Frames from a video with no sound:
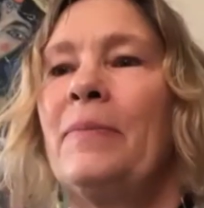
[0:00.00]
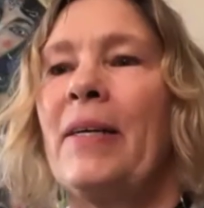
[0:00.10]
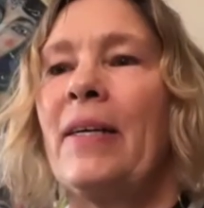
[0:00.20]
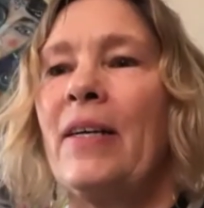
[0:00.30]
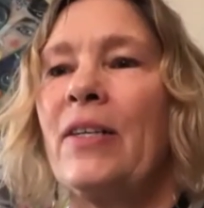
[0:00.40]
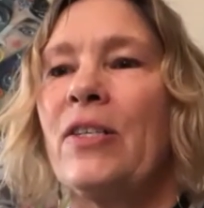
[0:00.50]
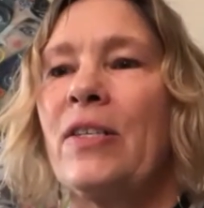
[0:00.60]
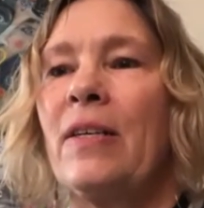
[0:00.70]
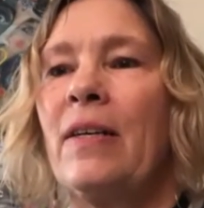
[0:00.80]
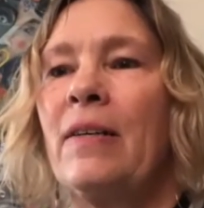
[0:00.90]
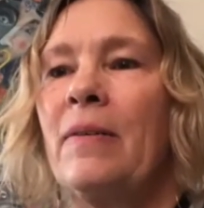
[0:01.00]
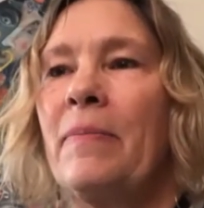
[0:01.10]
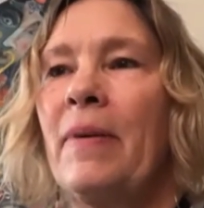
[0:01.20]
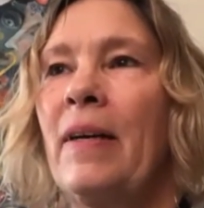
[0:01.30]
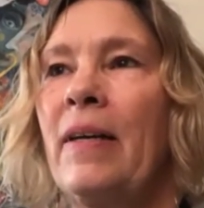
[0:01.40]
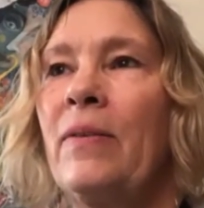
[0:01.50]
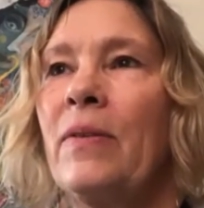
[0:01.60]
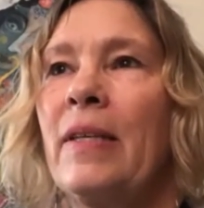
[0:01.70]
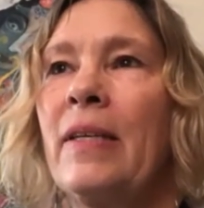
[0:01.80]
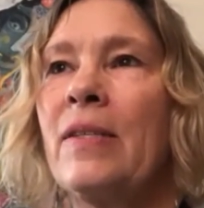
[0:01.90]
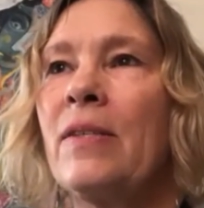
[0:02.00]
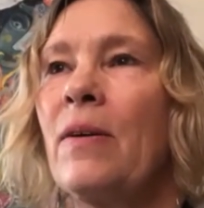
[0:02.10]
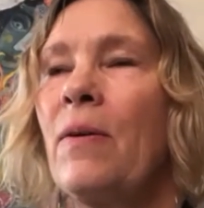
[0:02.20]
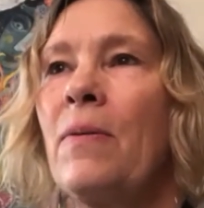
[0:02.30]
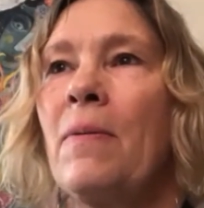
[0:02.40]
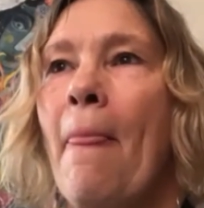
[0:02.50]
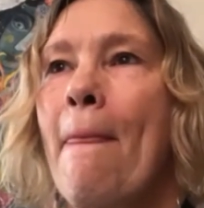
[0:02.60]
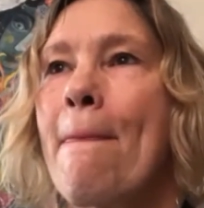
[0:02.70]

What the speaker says: my gosh. I don't think so.